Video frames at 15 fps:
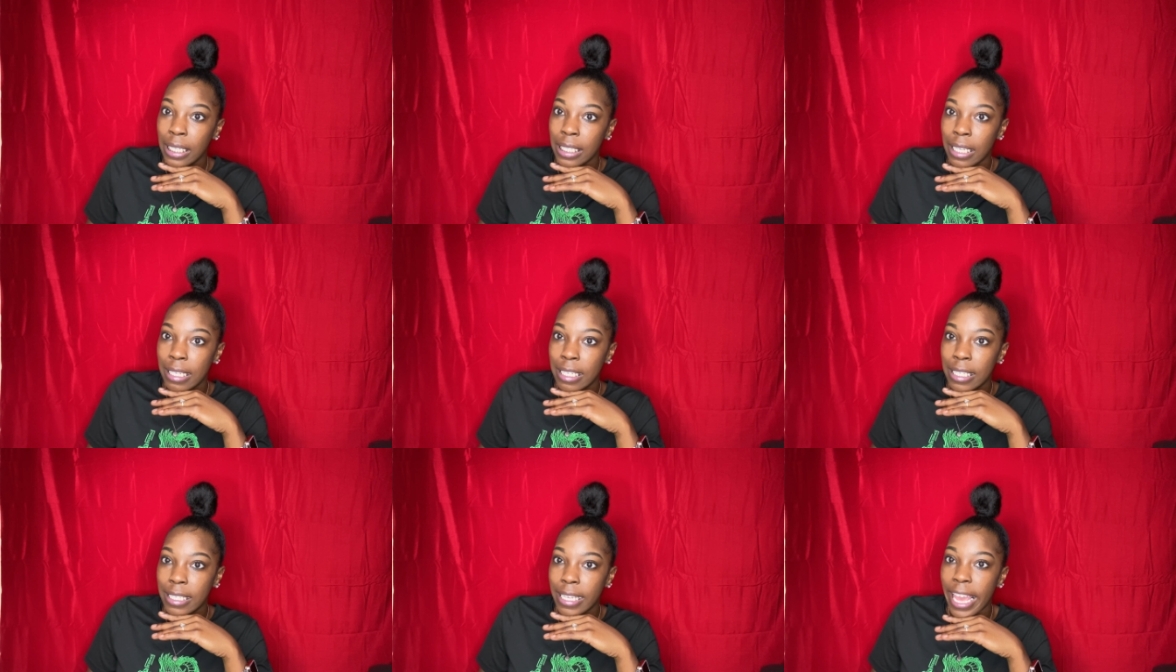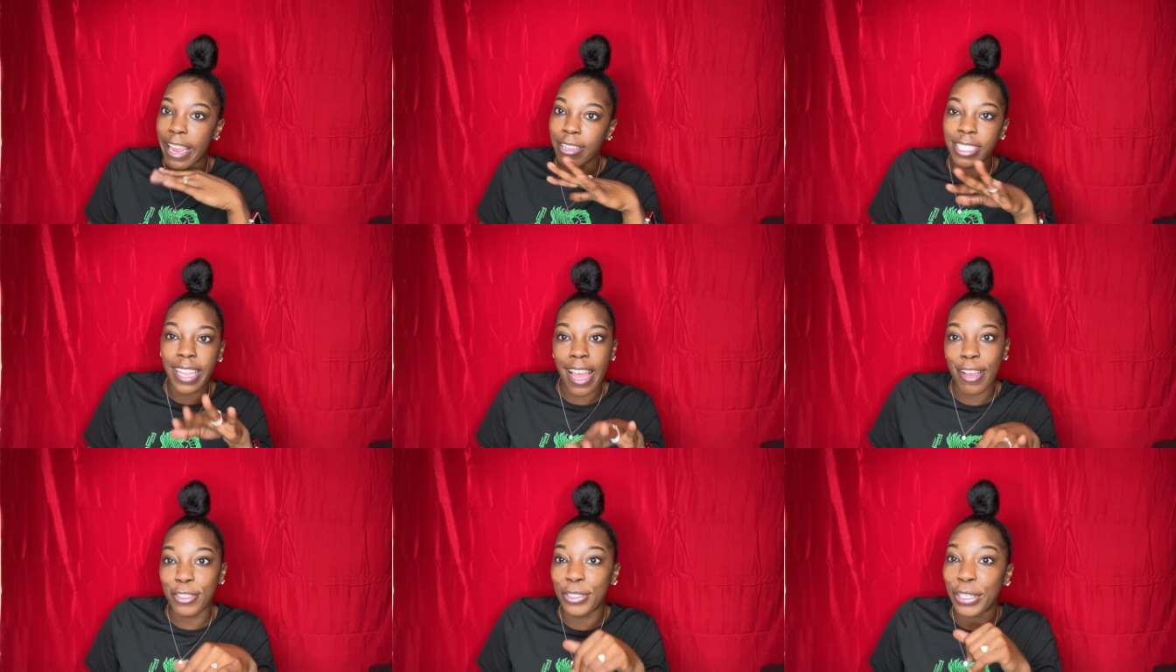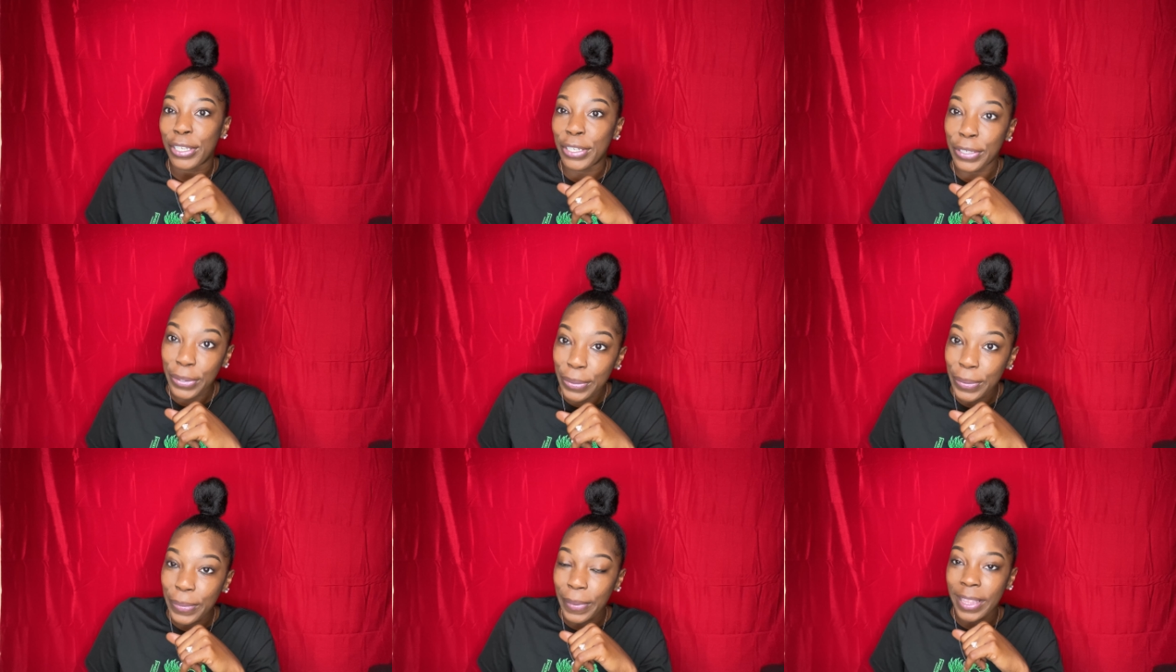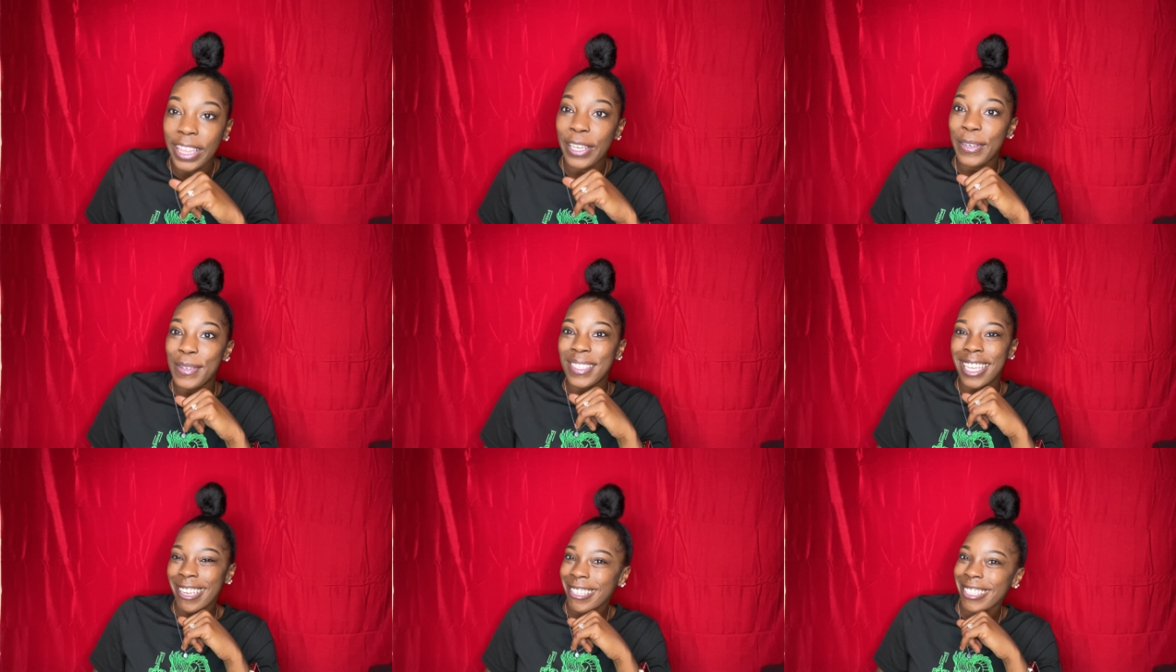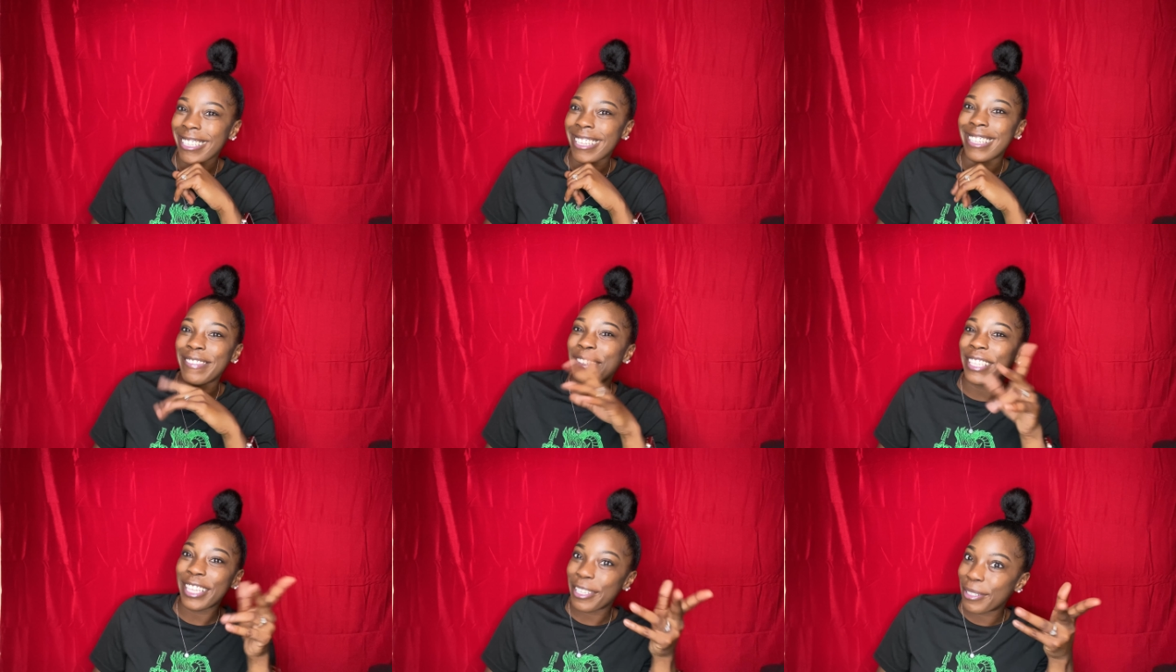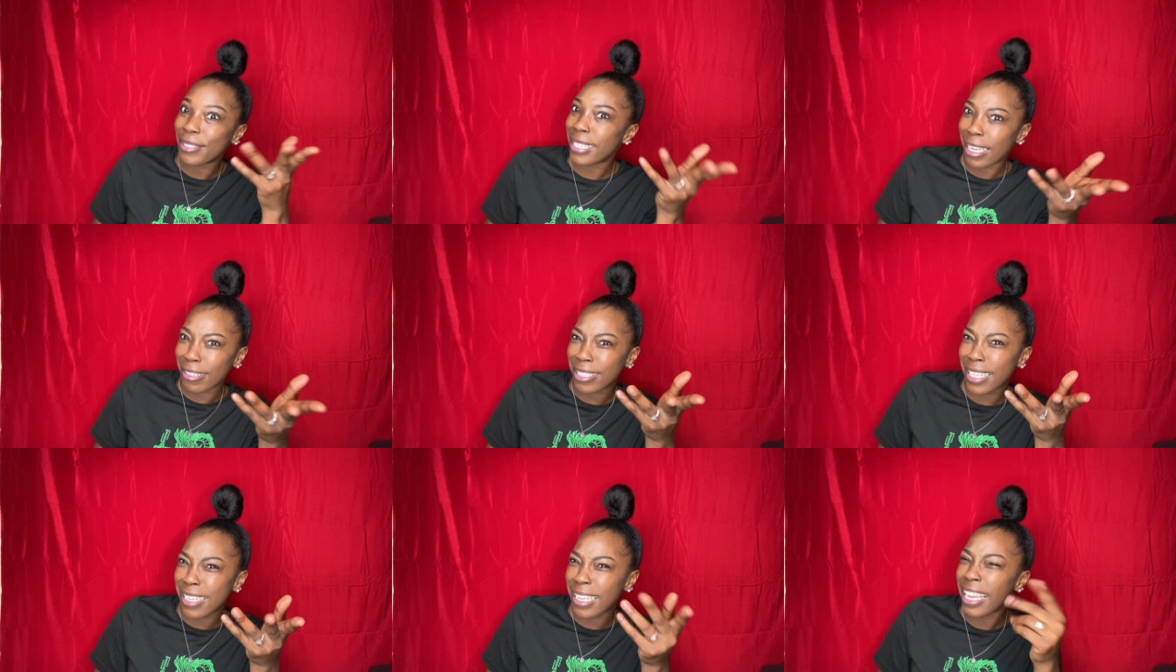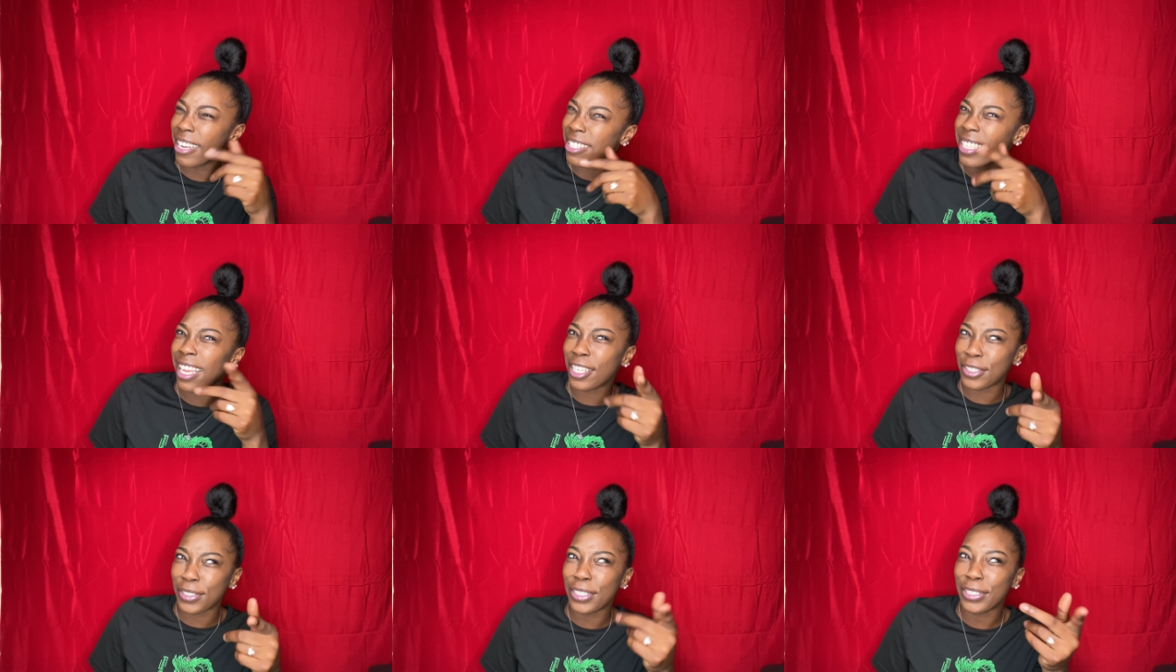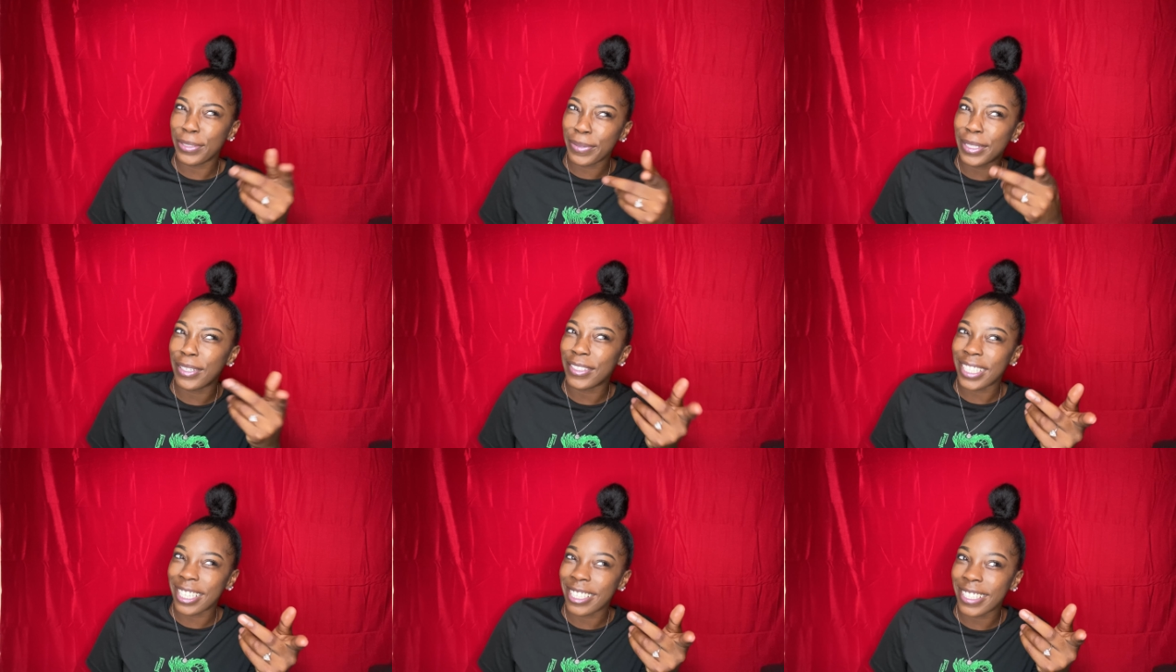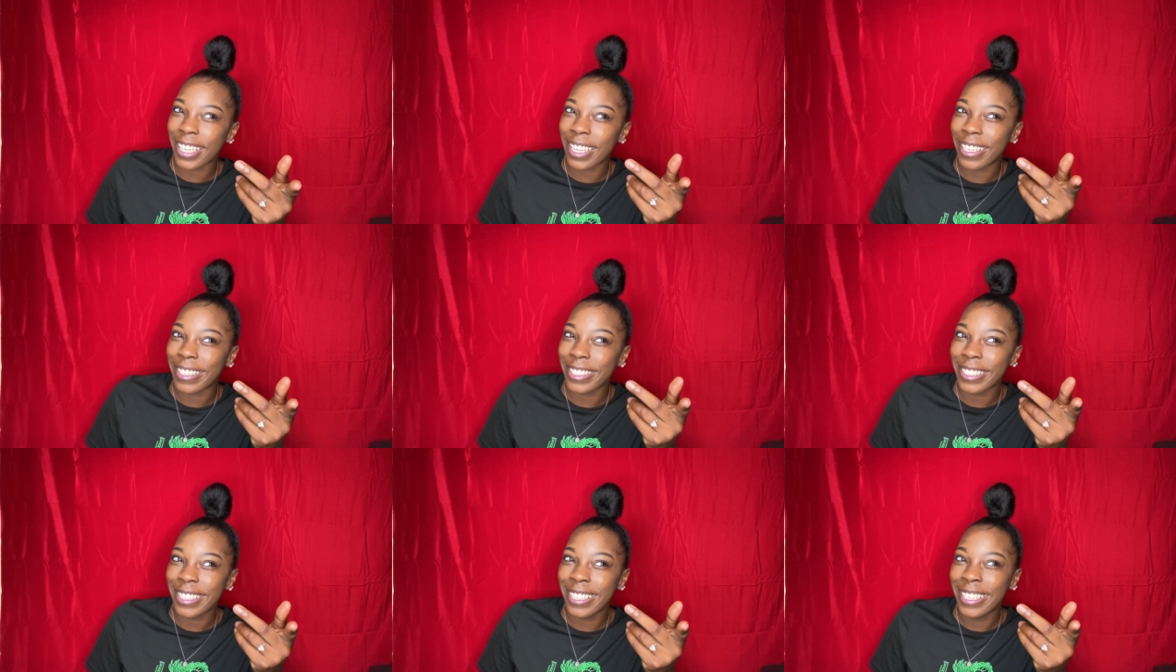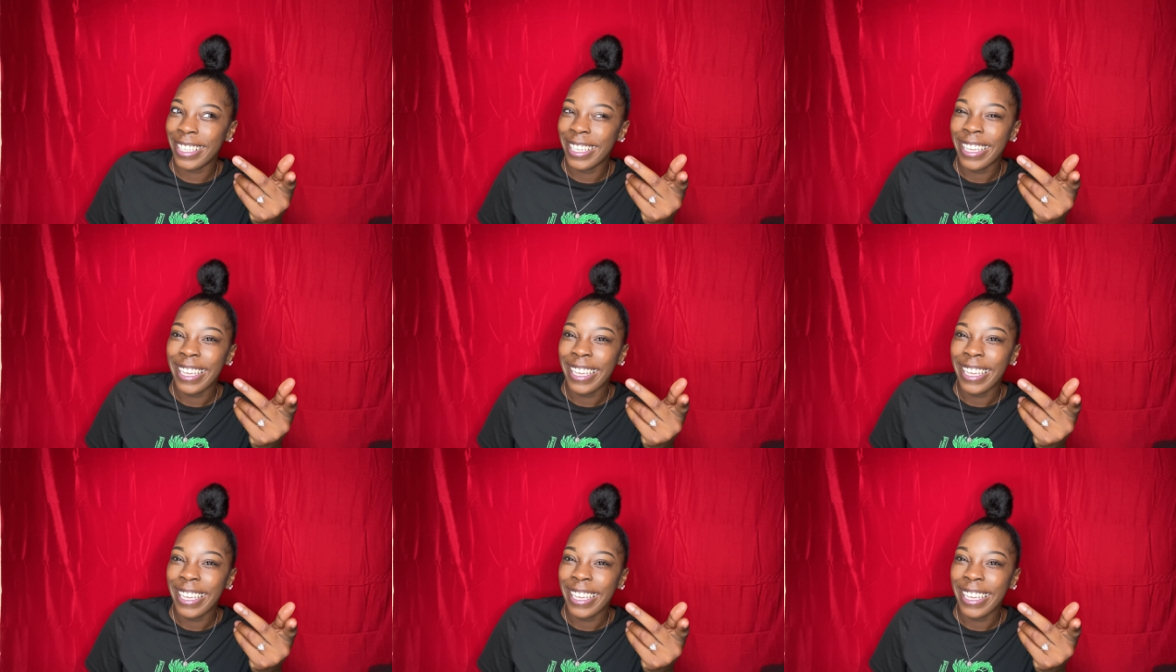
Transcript: Uh, hairstyles you can do with those hair with those hairstyles. Hairstyles you can do with those hairstyles.